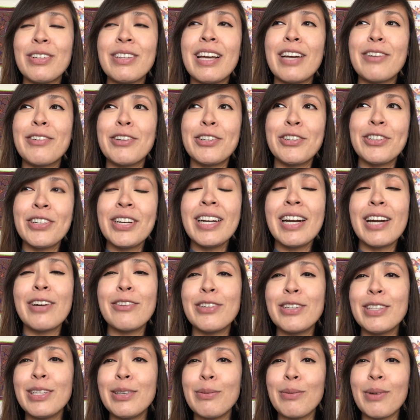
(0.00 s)
that retreat, I
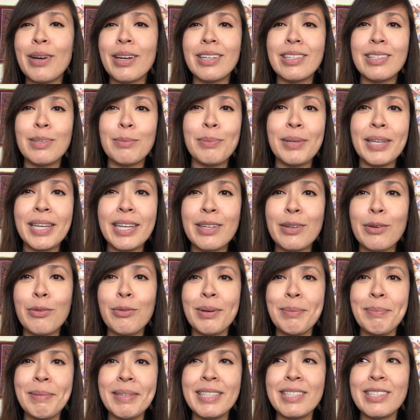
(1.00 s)
really wanted to be in a
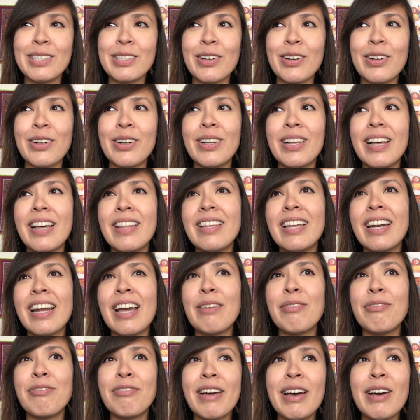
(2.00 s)
women's circle. And then
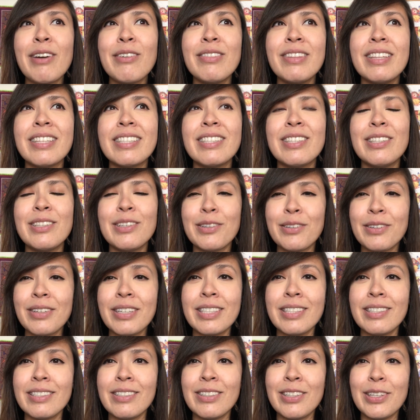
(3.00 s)
I found this
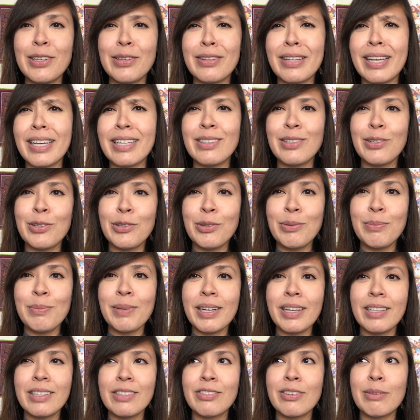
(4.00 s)
yoga studio like 2
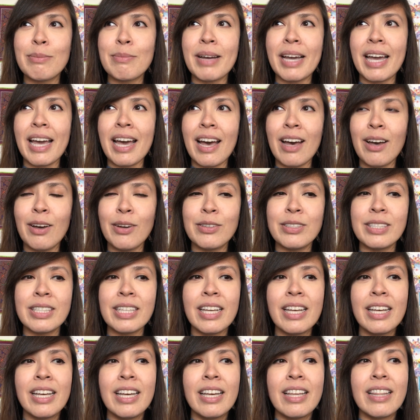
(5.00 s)
minutes from my house
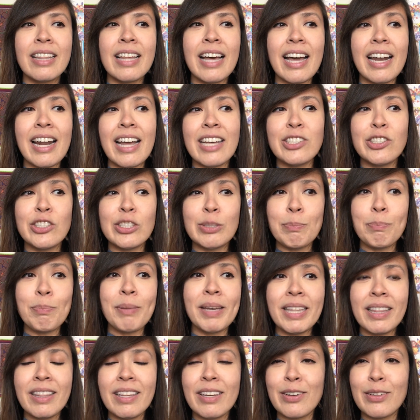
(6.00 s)
that has just
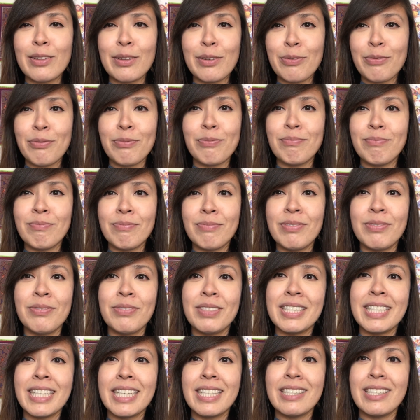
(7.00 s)
been there the
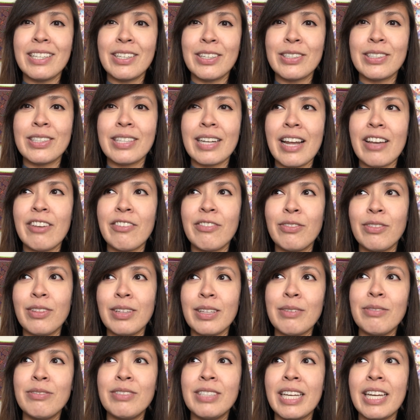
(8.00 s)
6 years that I've
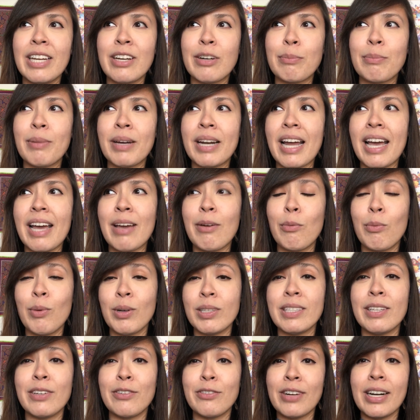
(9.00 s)
lived here, but I
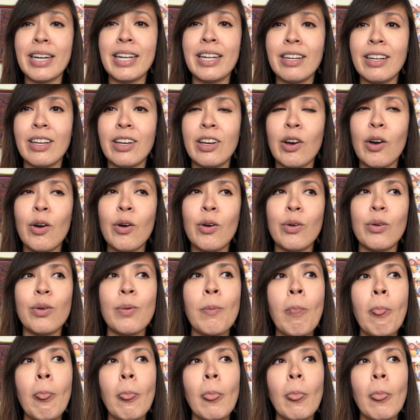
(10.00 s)
wasn't ready to go.